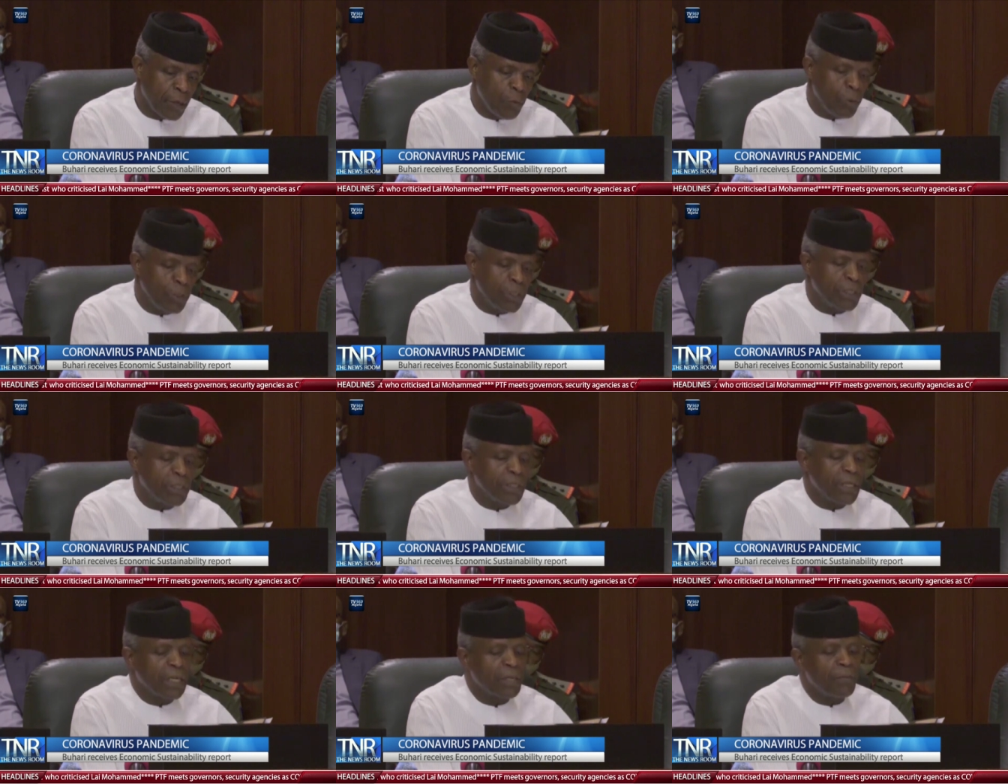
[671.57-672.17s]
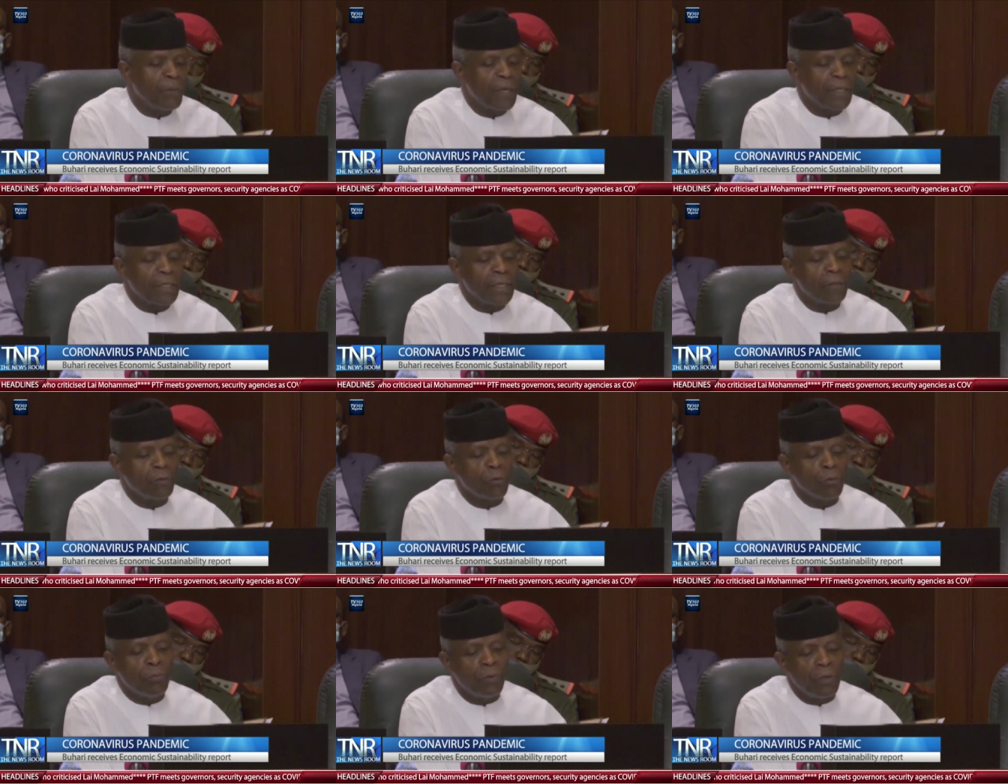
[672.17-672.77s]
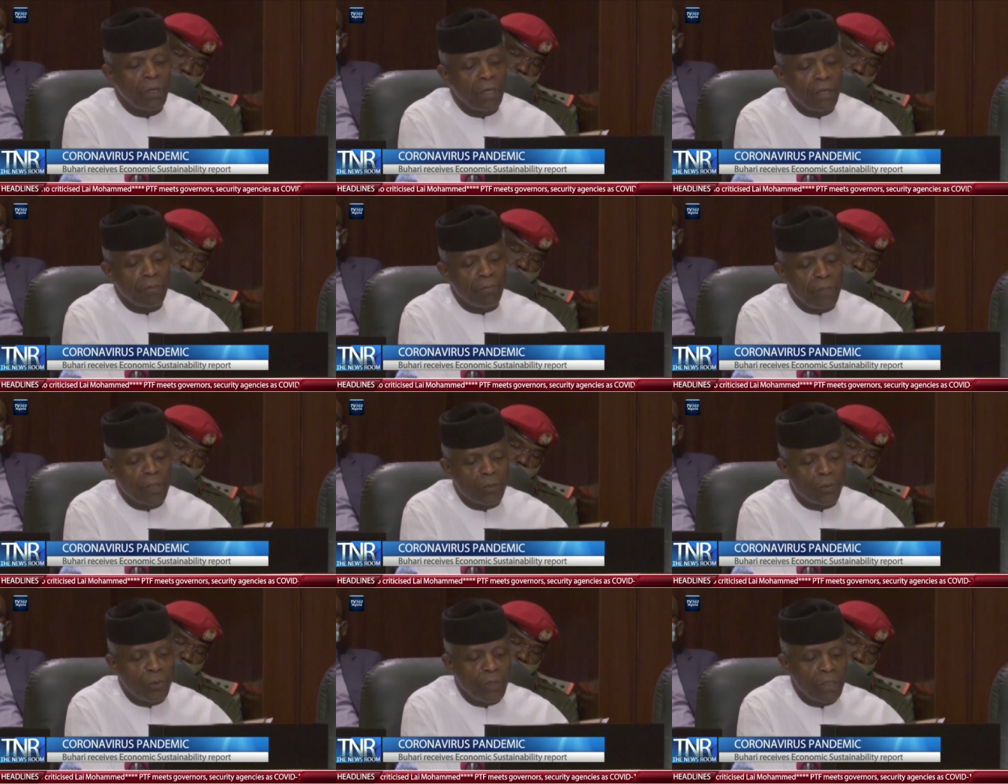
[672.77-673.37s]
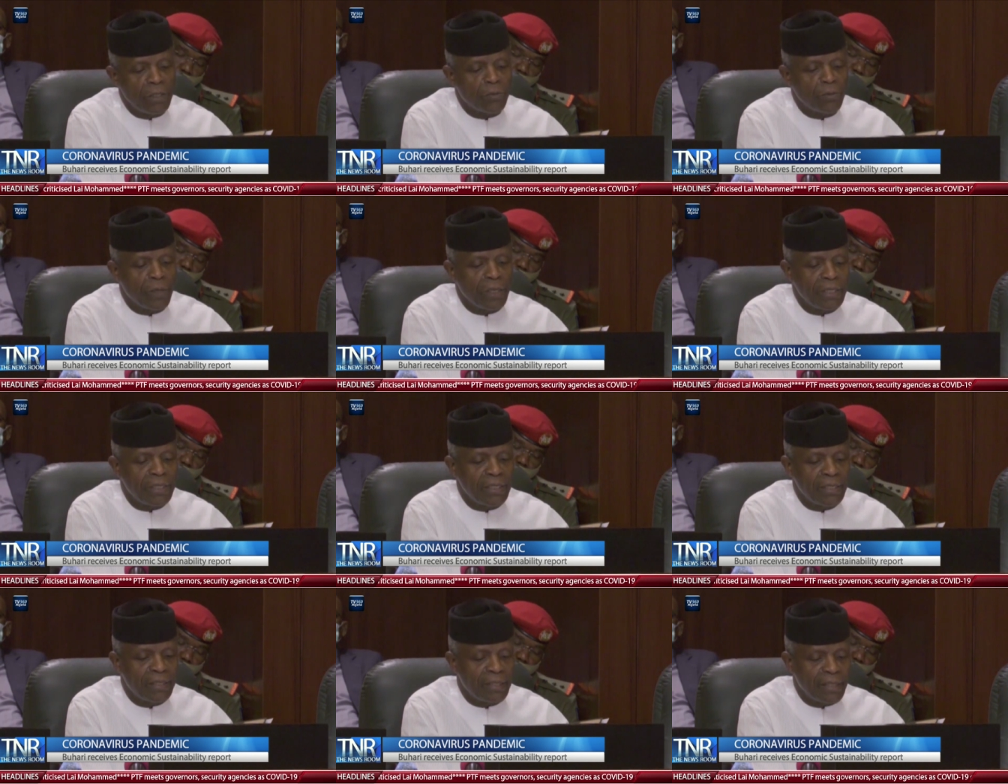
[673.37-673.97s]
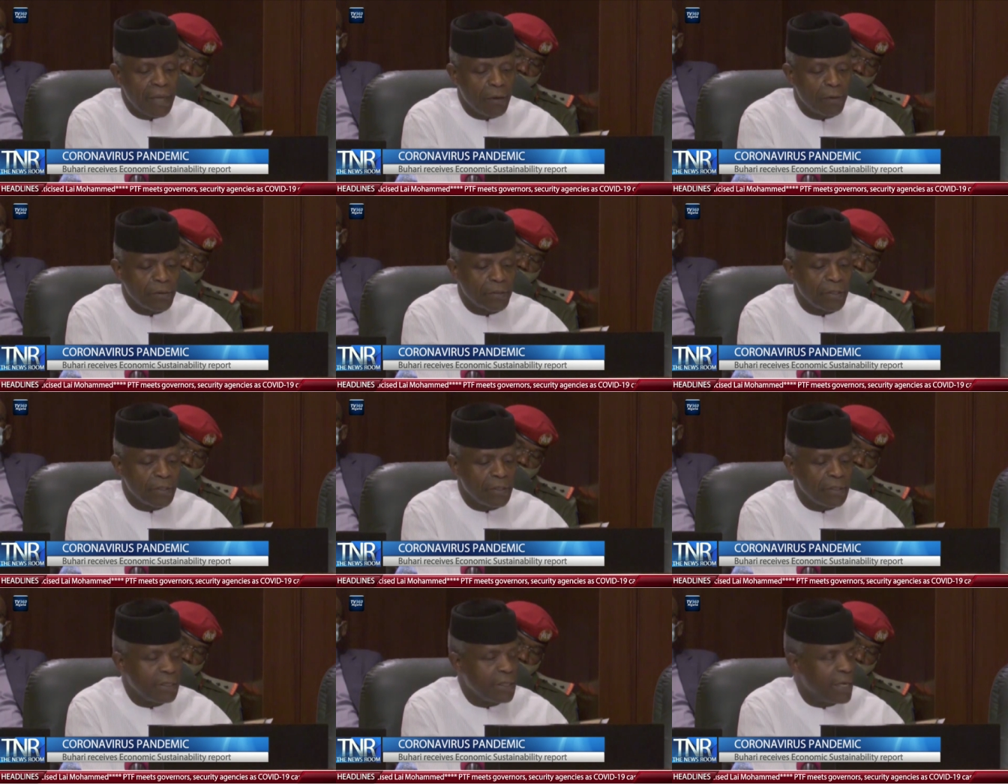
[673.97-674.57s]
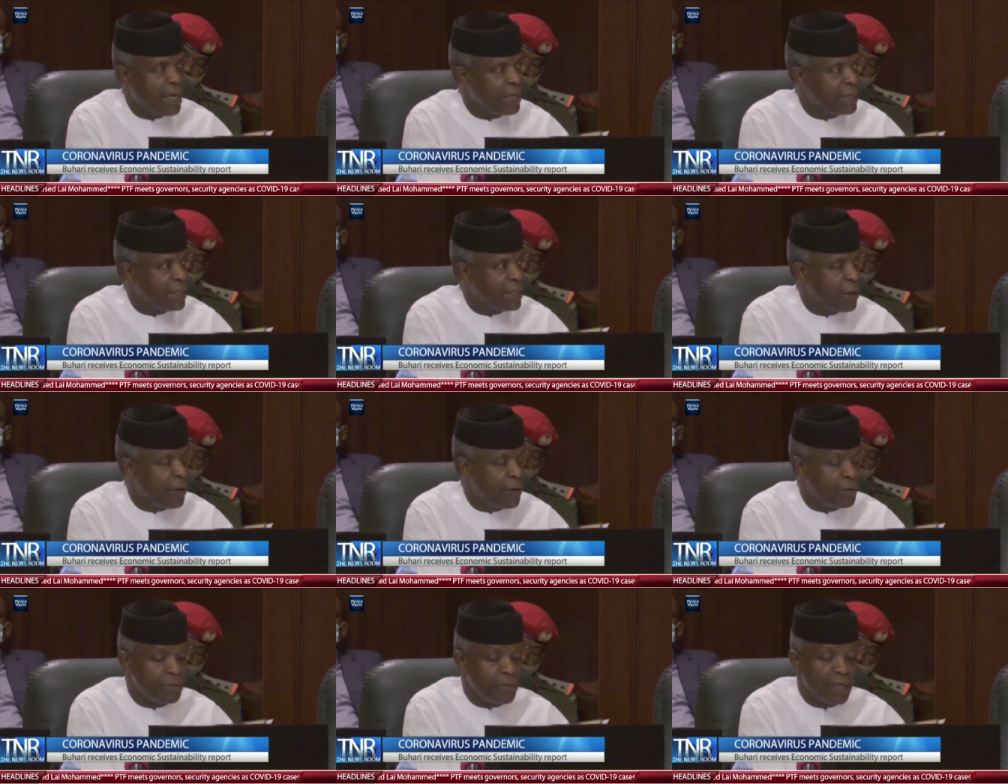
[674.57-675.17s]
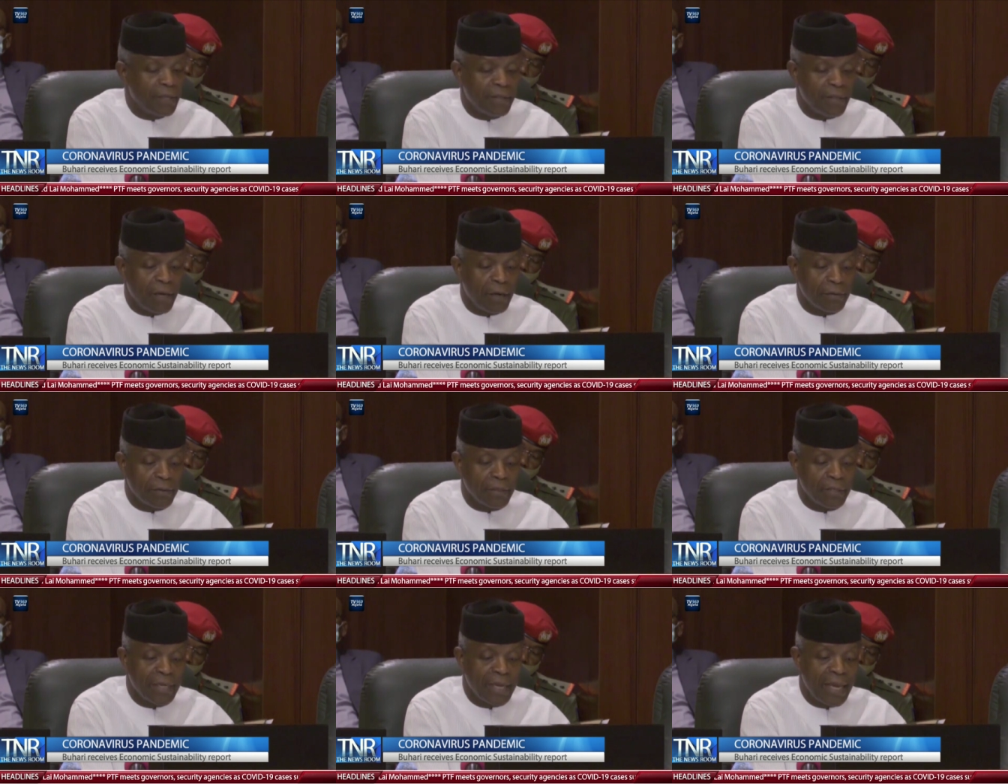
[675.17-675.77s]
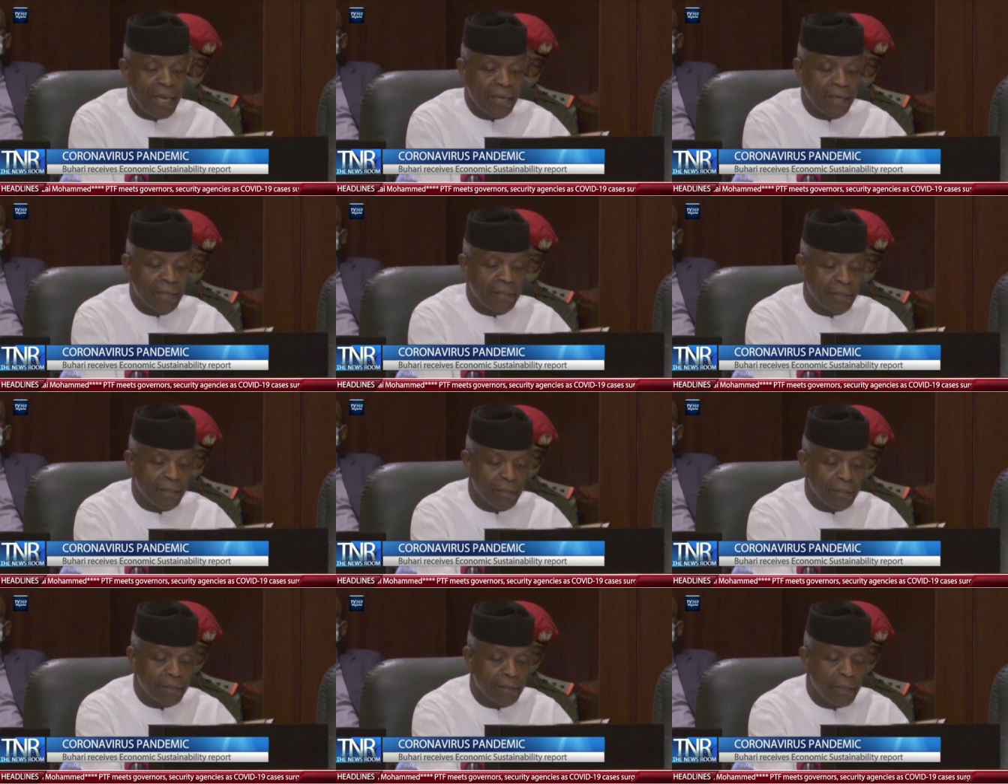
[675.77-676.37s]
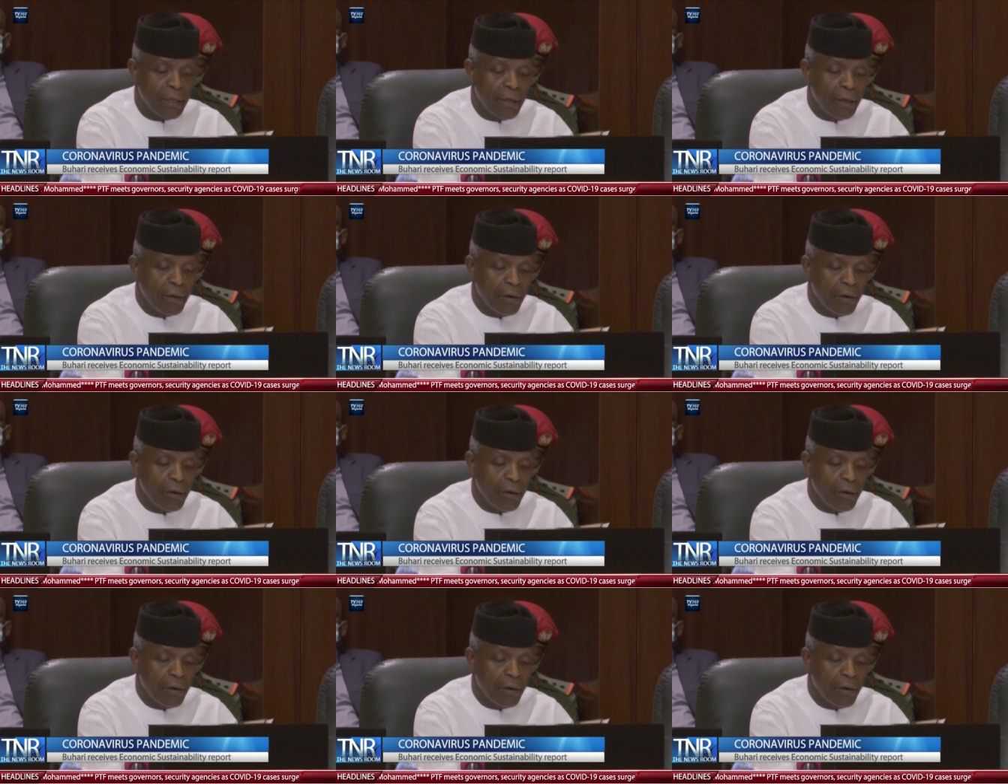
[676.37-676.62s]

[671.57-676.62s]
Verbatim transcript: which is expected to bring between 20,000 and 100,000 hectares